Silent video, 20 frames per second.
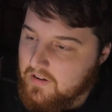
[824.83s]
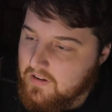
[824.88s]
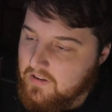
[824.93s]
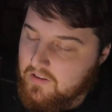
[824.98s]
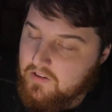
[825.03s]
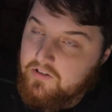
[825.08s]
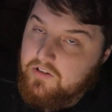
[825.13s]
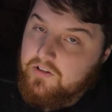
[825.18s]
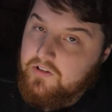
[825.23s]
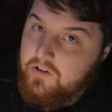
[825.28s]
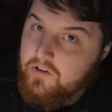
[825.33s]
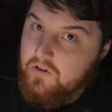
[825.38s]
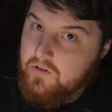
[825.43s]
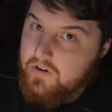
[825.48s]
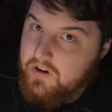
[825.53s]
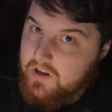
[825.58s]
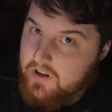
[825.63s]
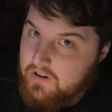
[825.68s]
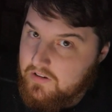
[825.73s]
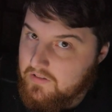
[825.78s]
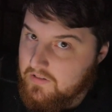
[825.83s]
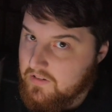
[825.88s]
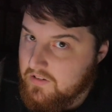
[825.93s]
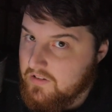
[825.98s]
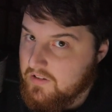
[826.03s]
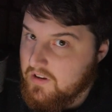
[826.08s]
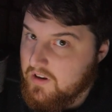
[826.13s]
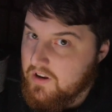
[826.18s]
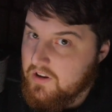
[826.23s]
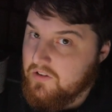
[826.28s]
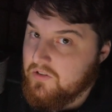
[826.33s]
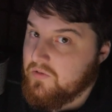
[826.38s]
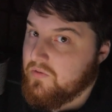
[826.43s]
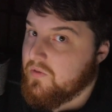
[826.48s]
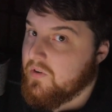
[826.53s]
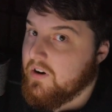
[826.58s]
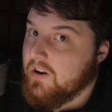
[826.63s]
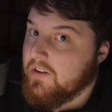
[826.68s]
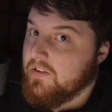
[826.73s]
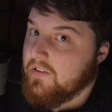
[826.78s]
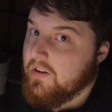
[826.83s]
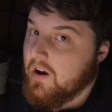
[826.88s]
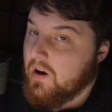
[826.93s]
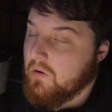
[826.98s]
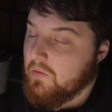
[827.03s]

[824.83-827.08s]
the centurion sent his friends